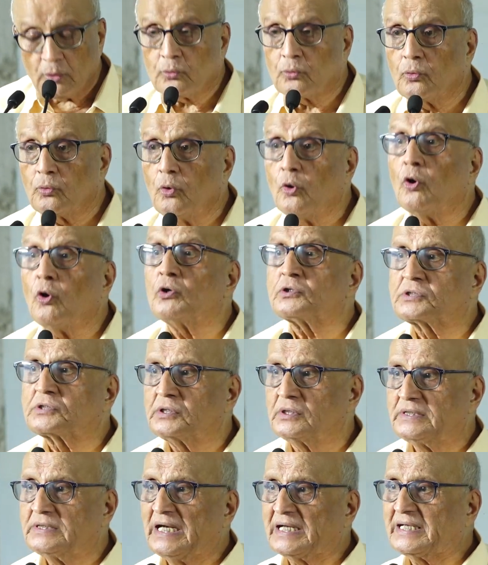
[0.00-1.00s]
clothes
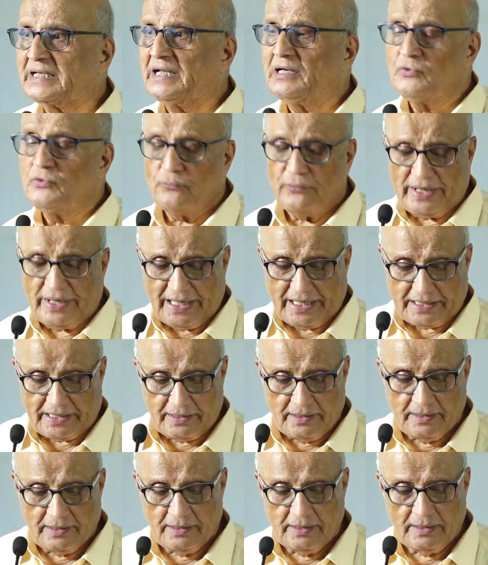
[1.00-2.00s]
that can wear.
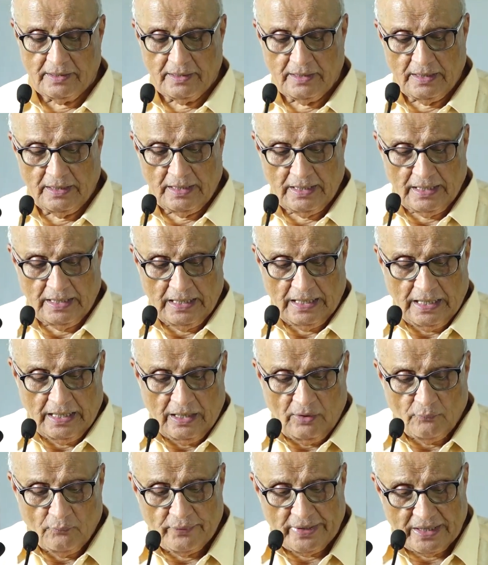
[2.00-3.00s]

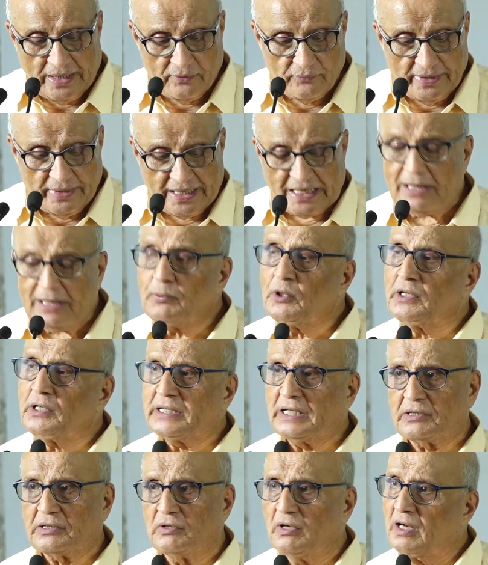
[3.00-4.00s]
Wearable
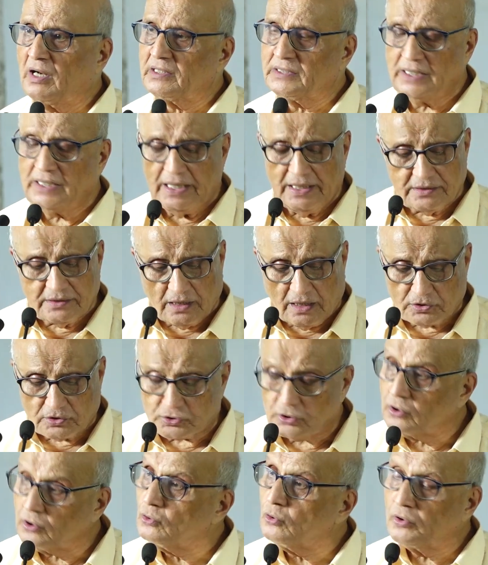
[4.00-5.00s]
technology is
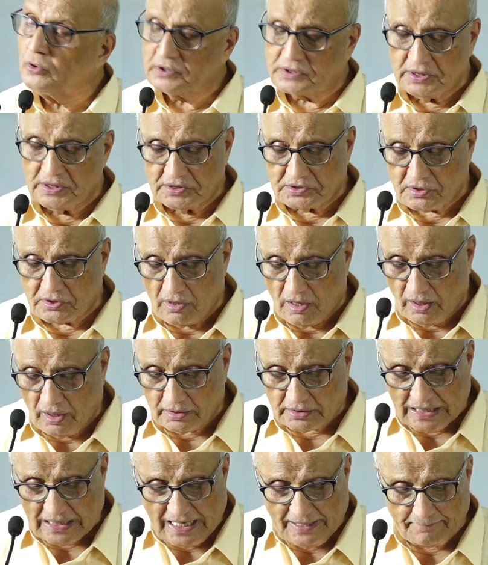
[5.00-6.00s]
also known since a
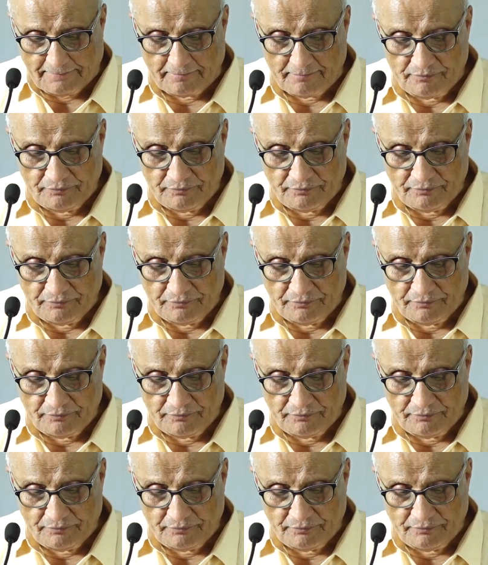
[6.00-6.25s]
long time,